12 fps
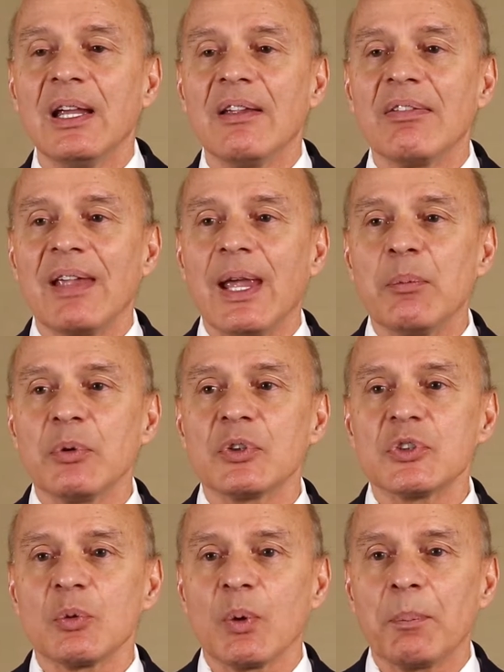is able
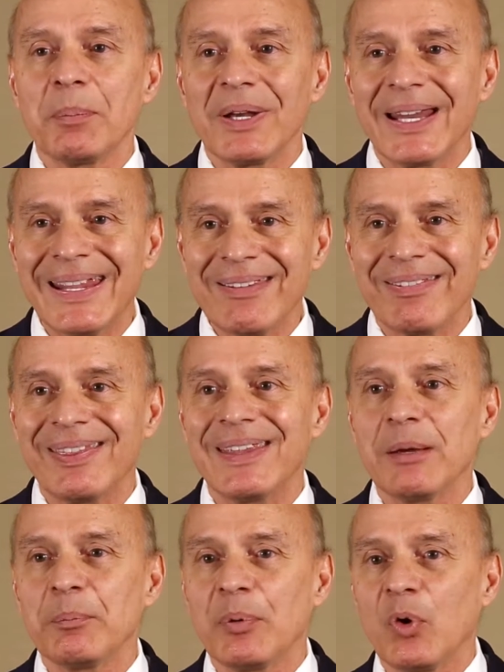to replace
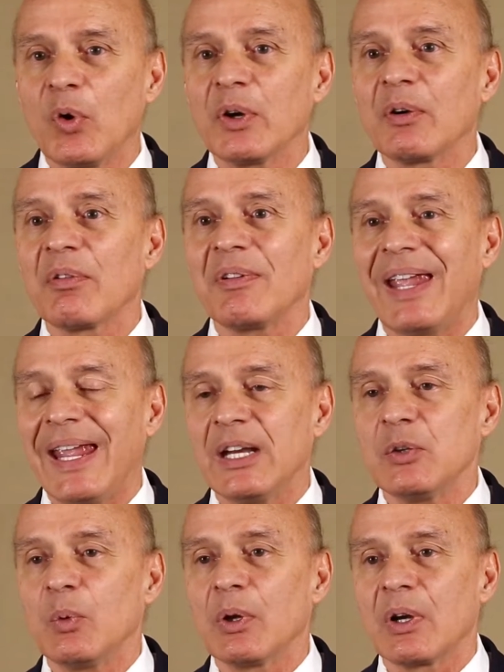the employer's
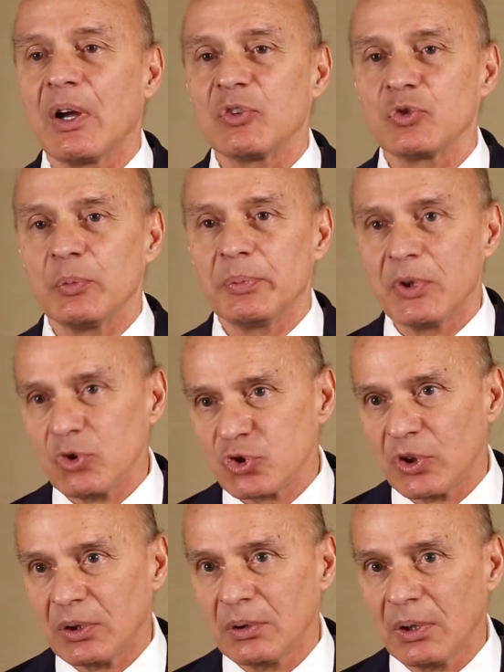annual
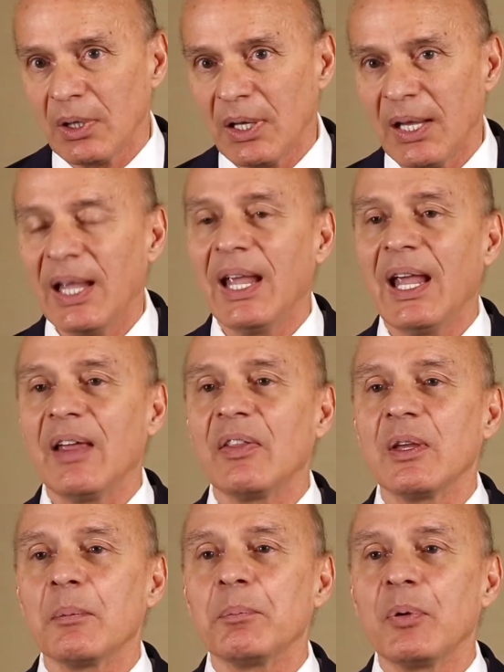contribution,
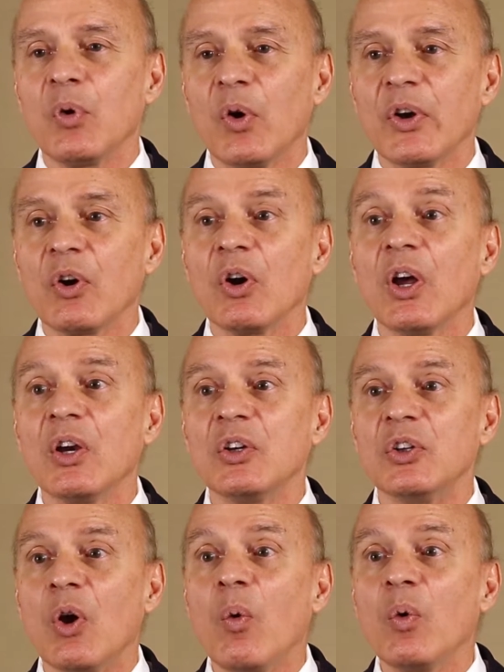and the employer
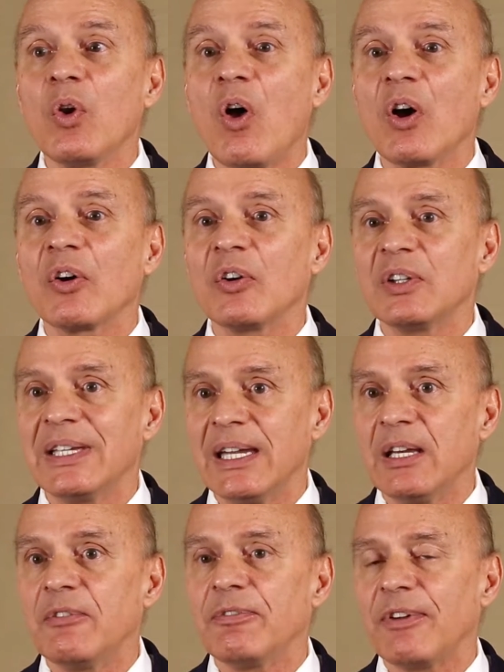no longer
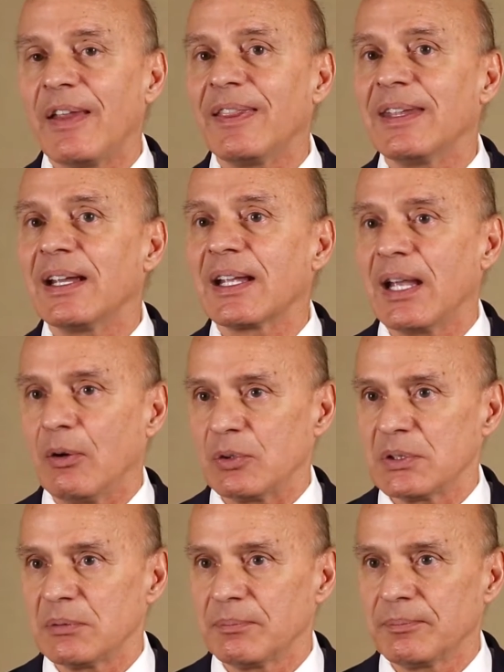need fund the
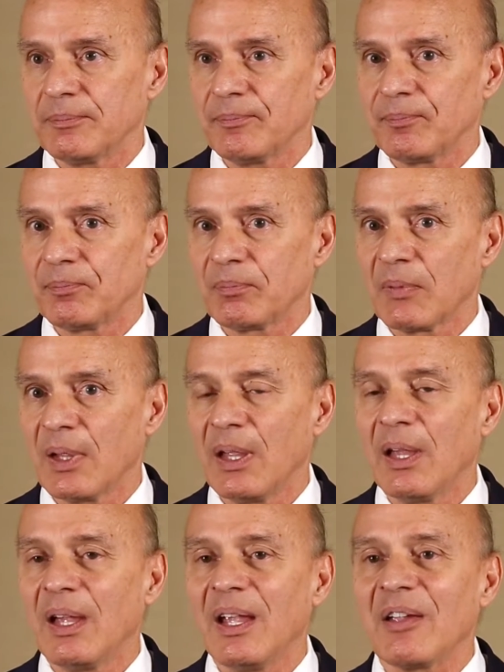account.
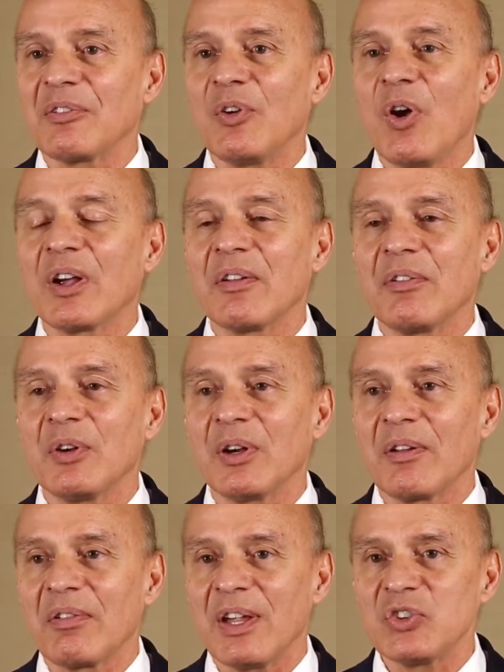As long as
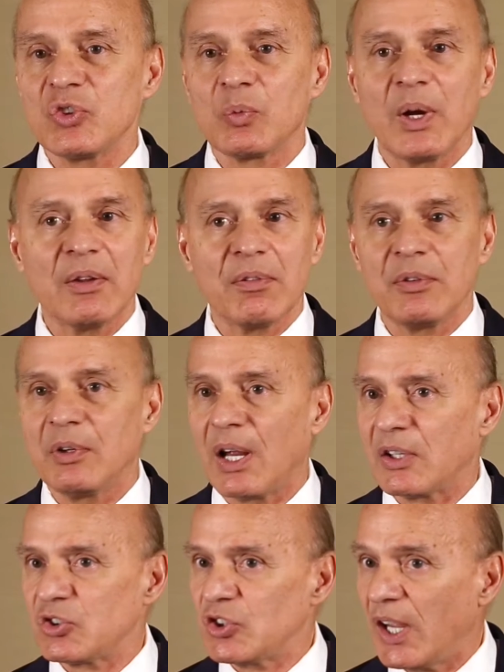utilization rates do
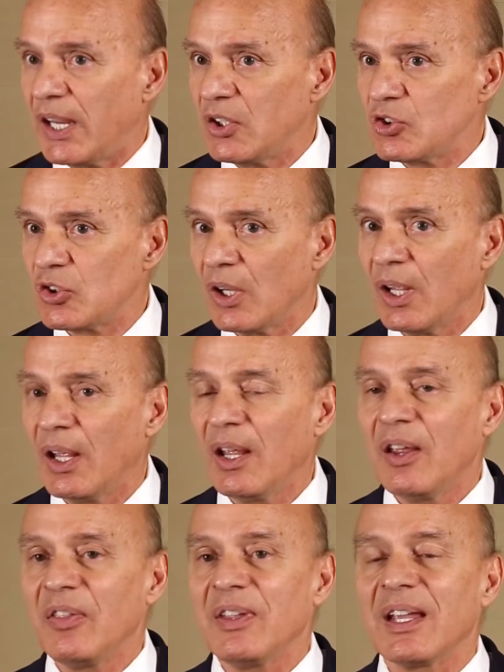not change,
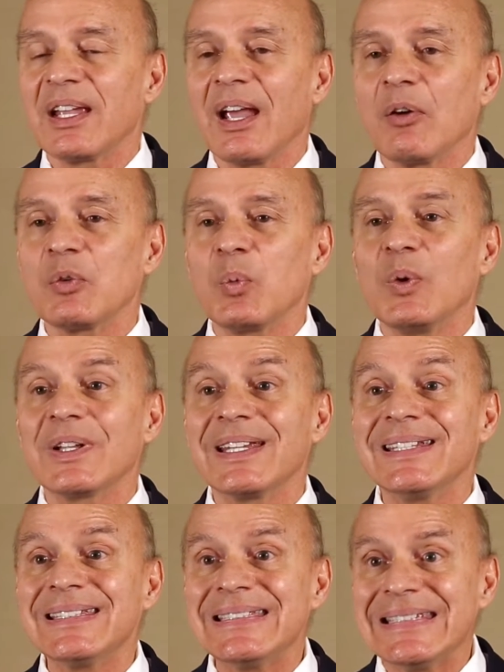the account will
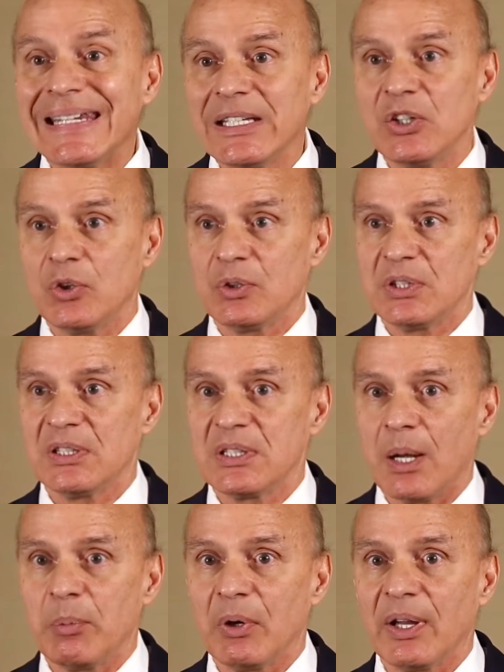continue to
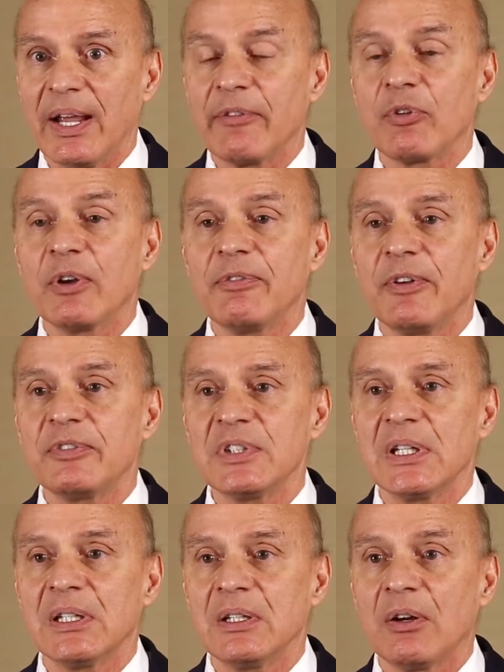double every
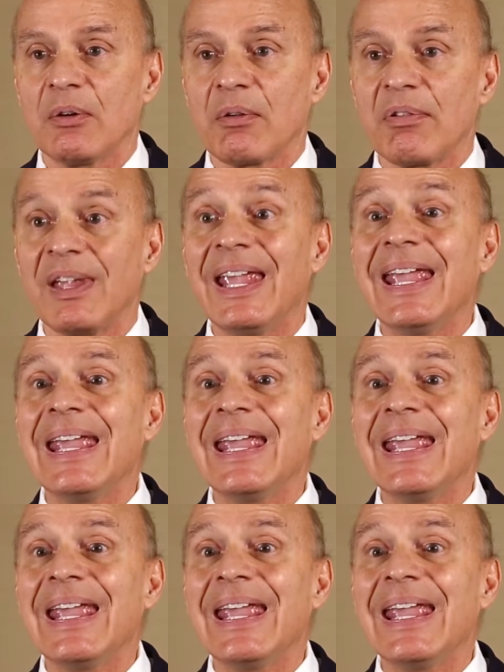15 years,